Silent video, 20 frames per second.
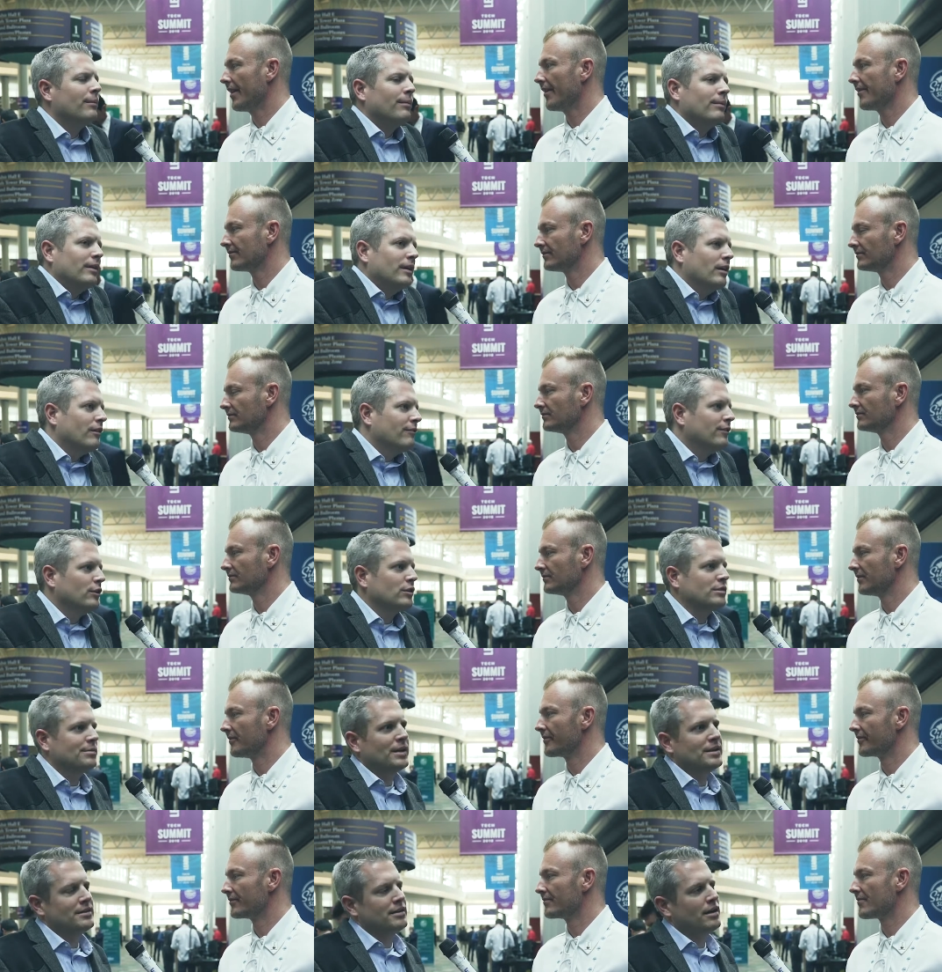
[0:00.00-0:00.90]
Speaker 1: You know,
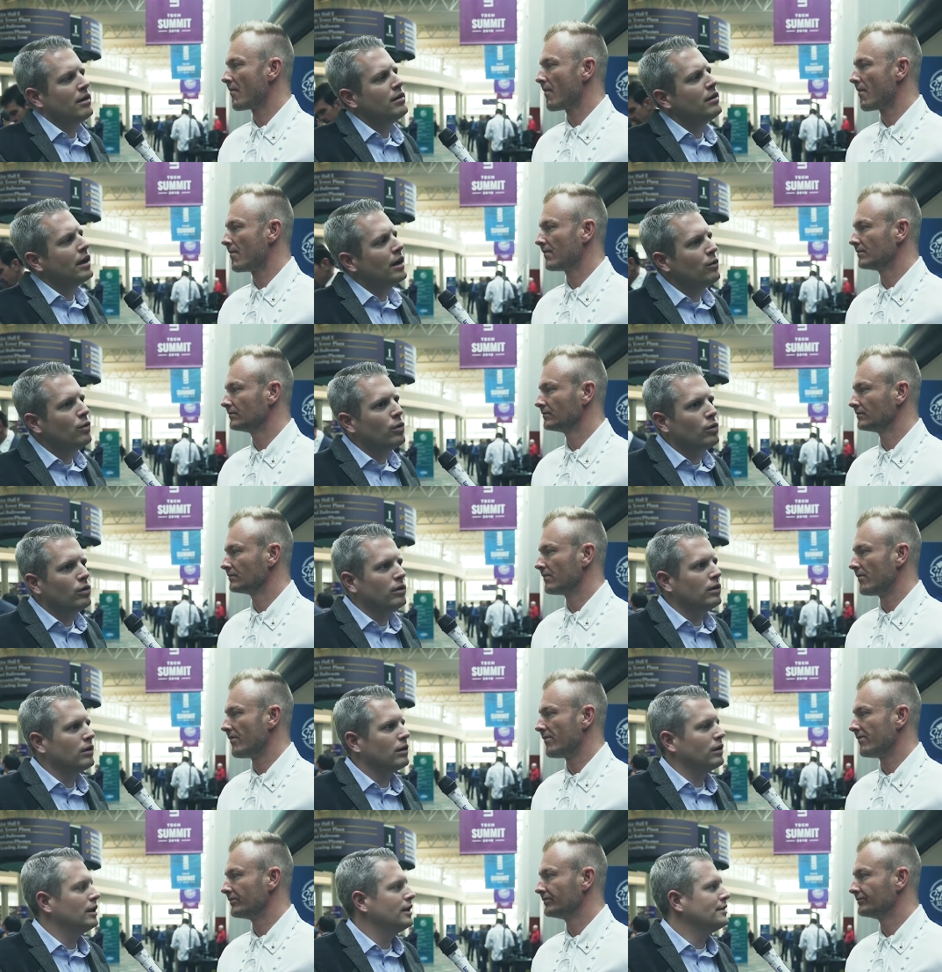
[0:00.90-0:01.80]
folks might say, okay, well,
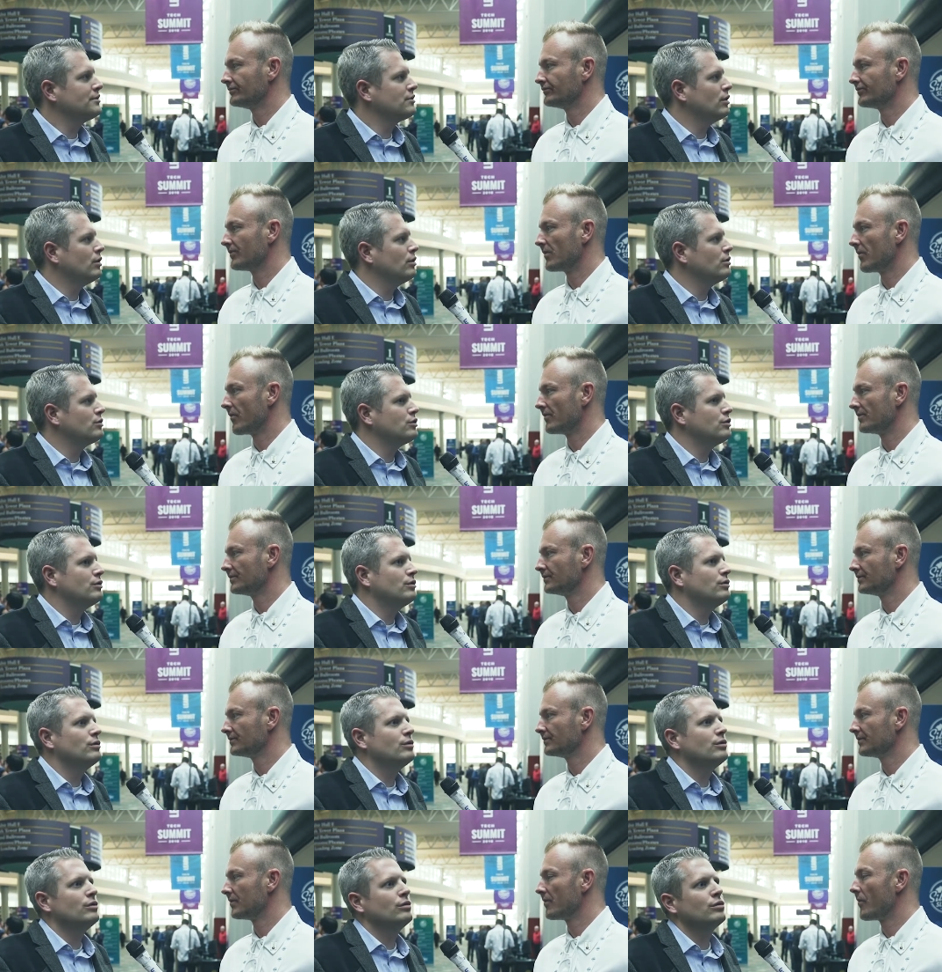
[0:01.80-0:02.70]
look, let's go
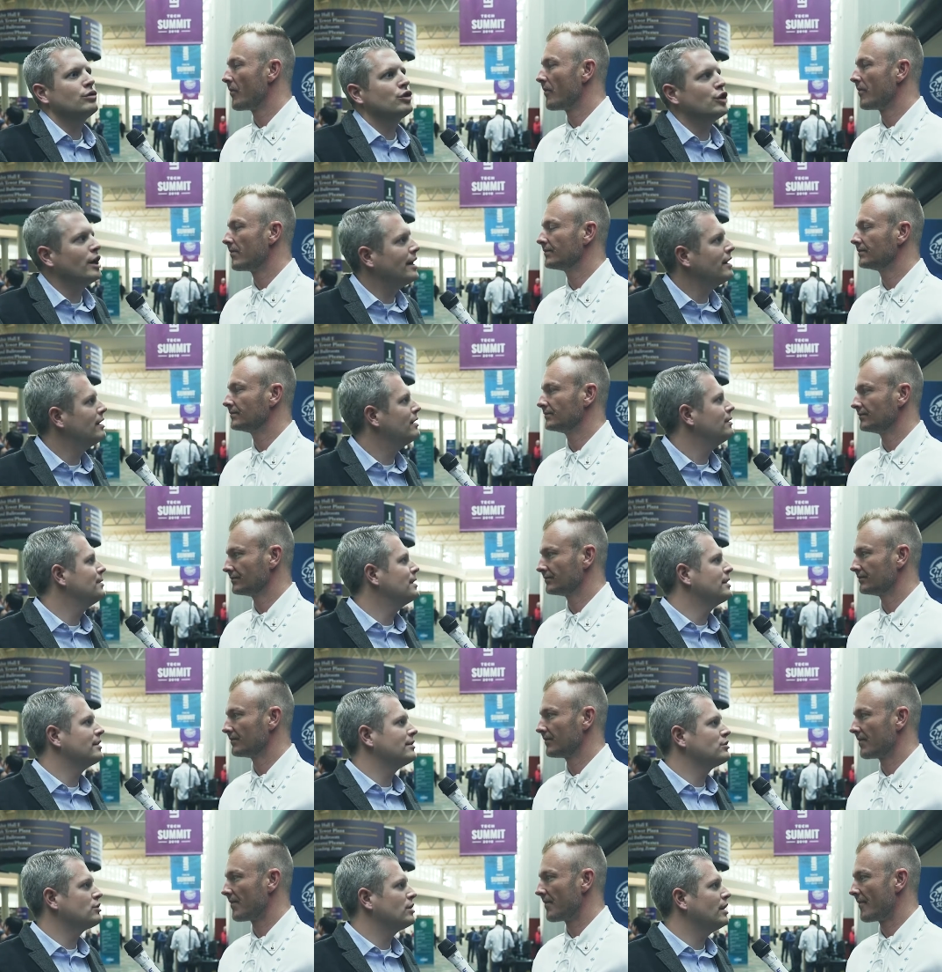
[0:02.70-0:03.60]
to China
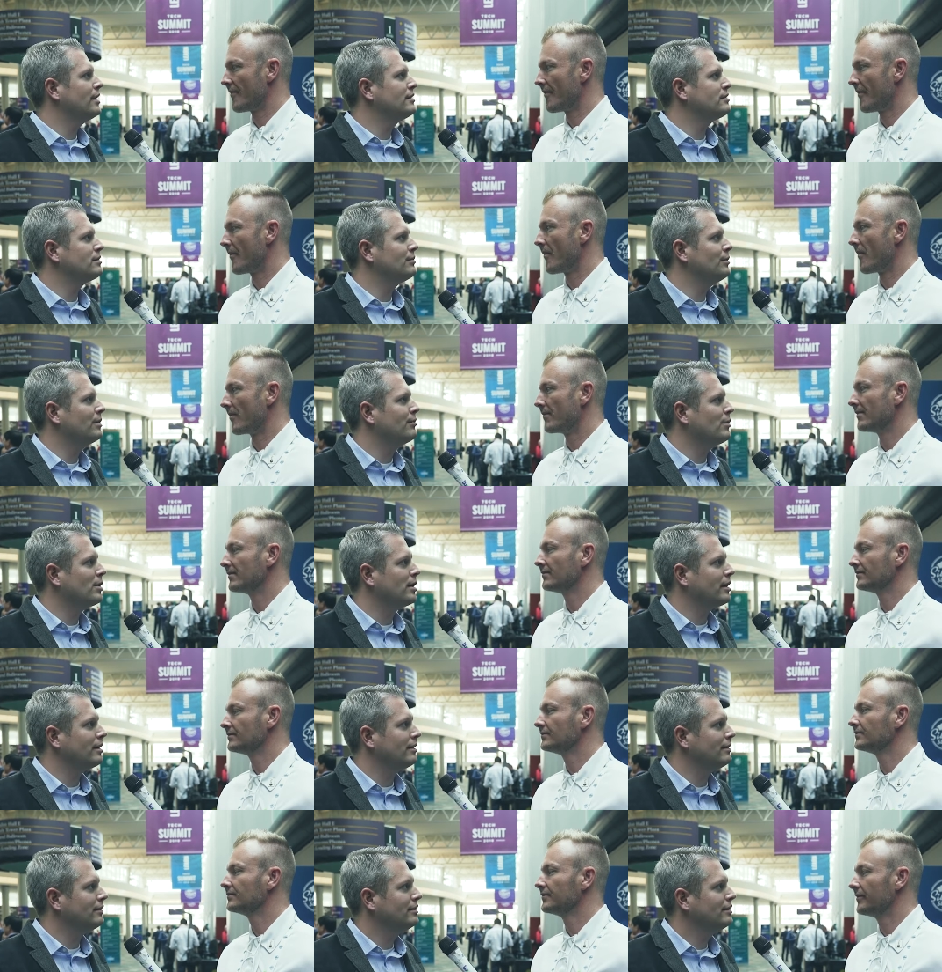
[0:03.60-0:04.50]
because China's a big
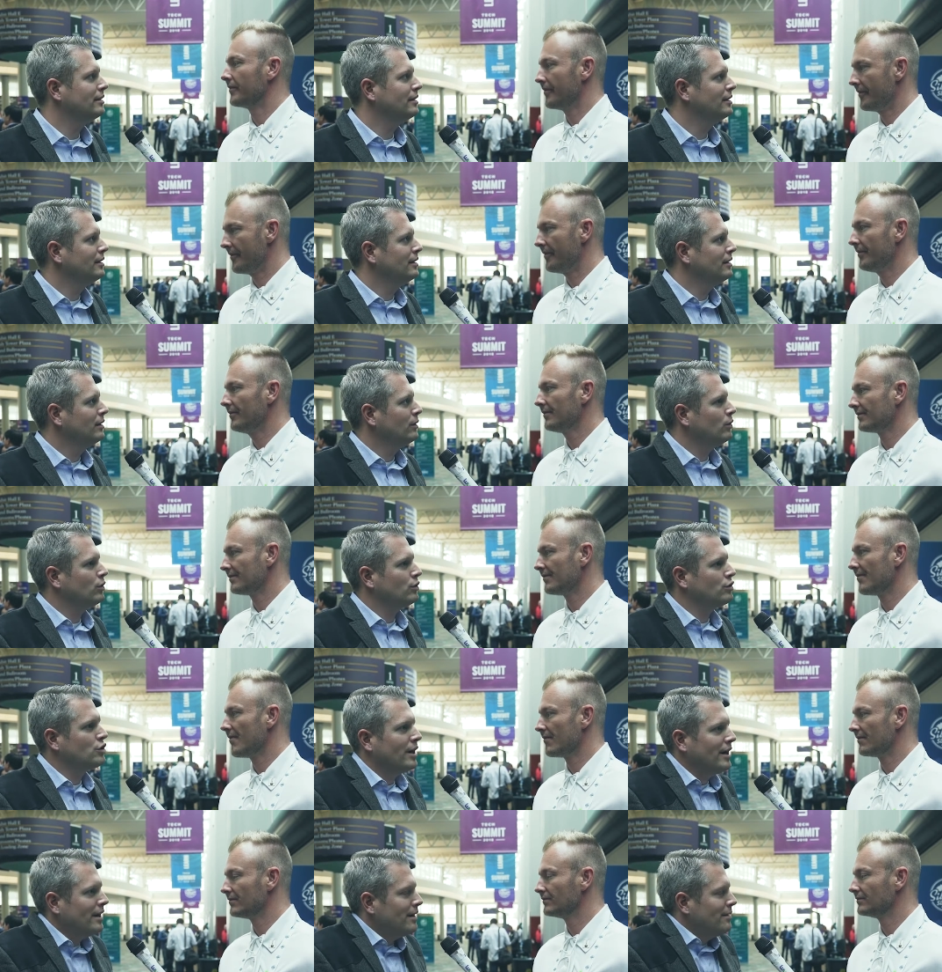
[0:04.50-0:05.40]
market. Well,
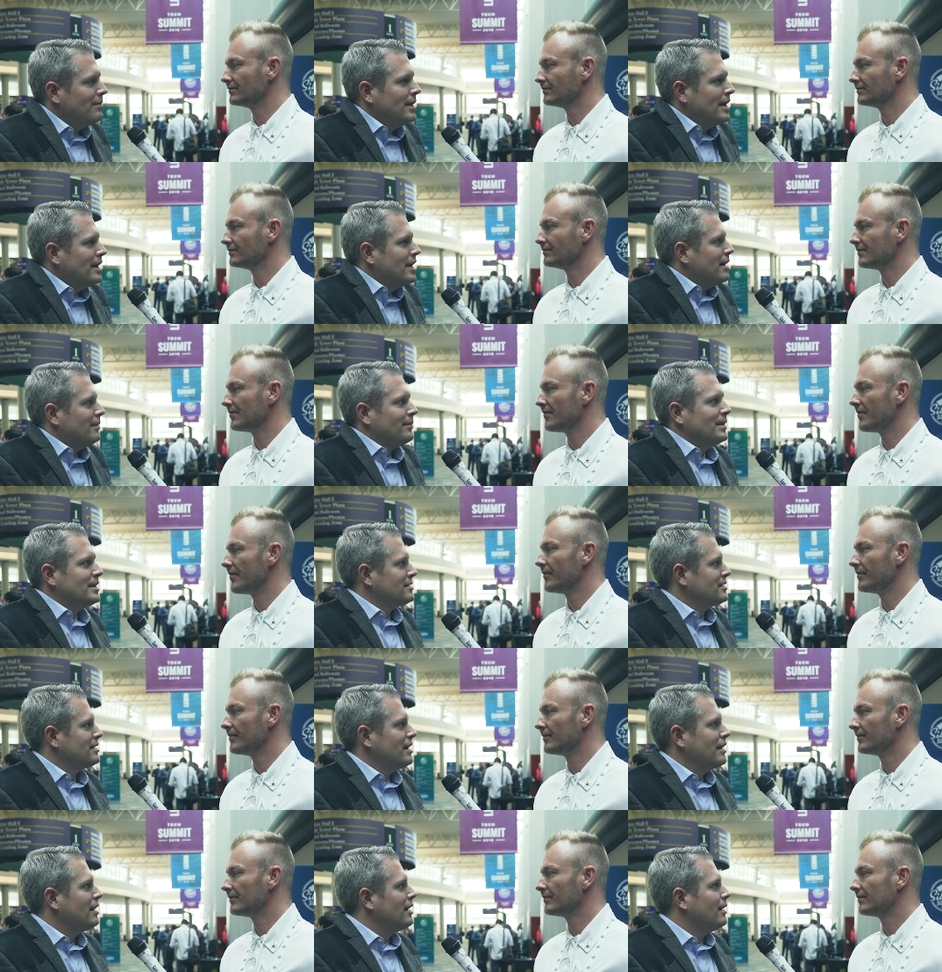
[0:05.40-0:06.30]
China may not be
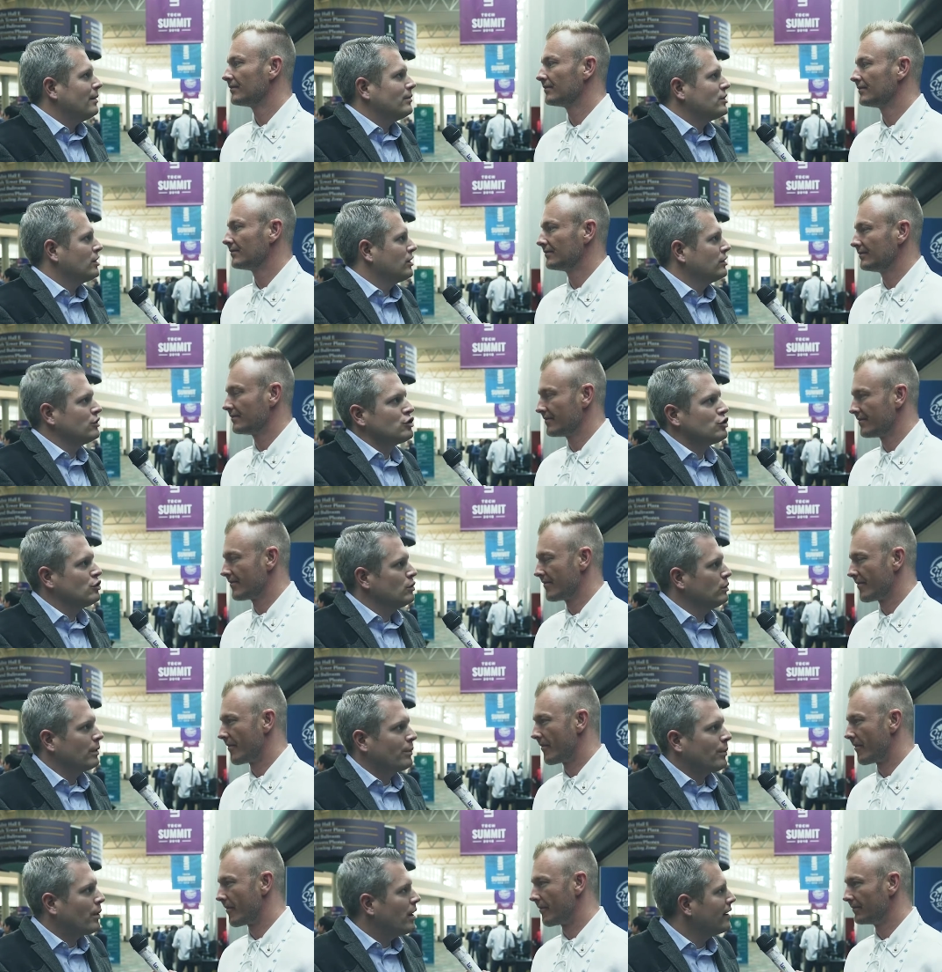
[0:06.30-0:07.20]
set up to
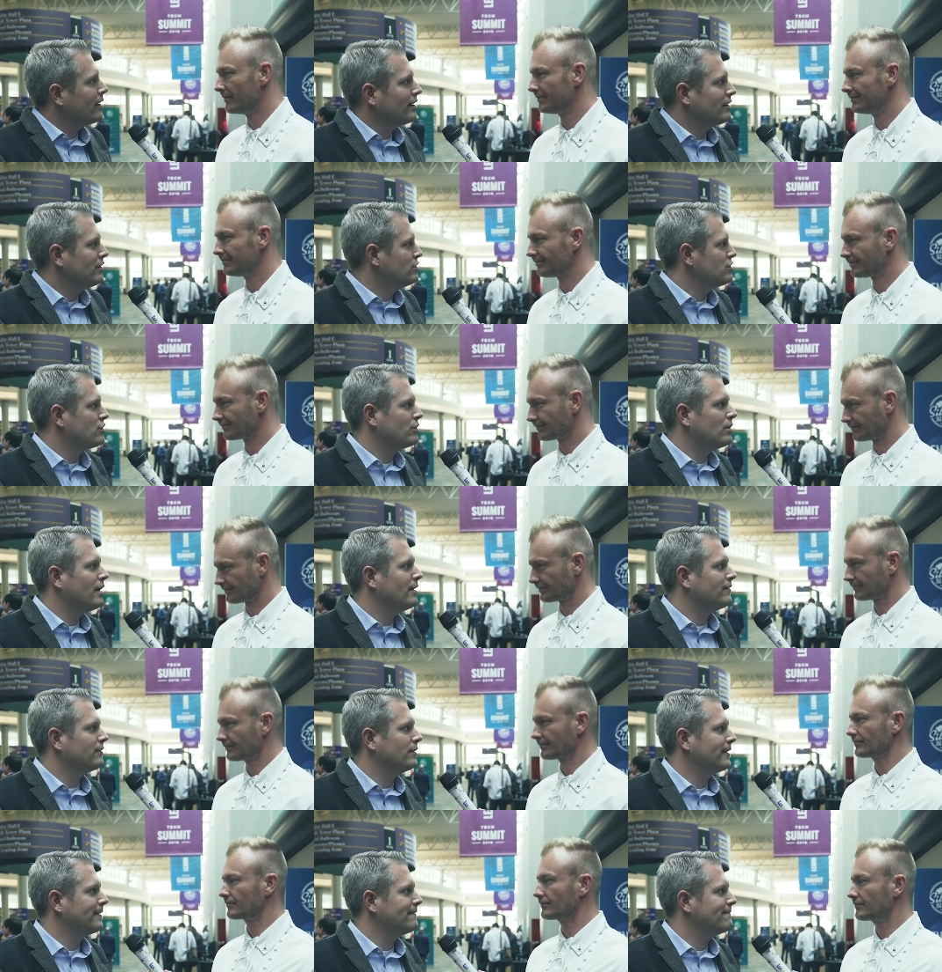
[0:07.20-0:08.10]
consume the product that you're
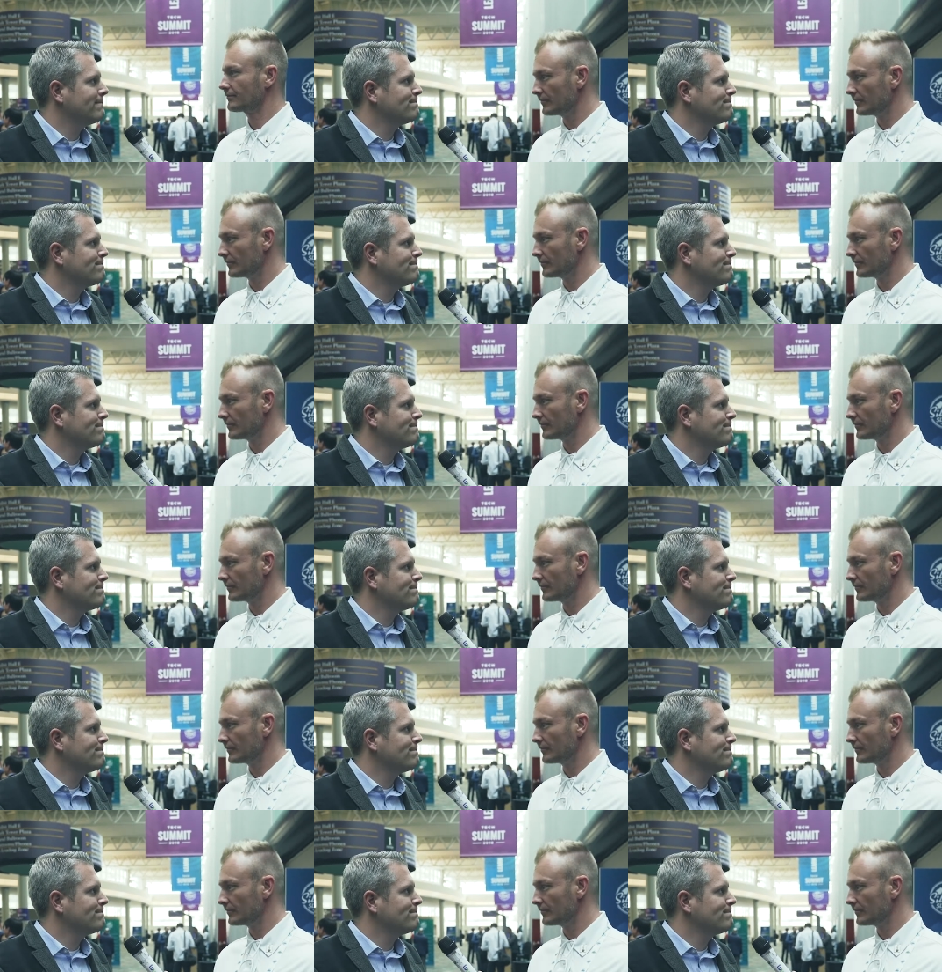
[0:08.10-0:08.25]
offering,